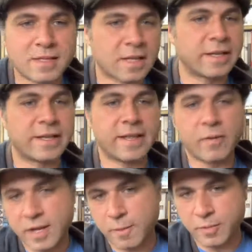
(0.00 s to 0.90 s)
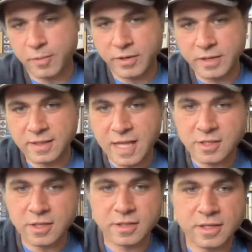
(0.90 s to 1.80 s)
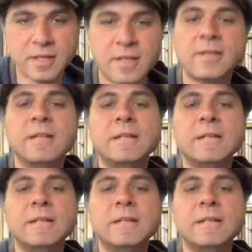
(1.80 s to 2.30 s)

Suddenly they wake up, they're in the desert, and then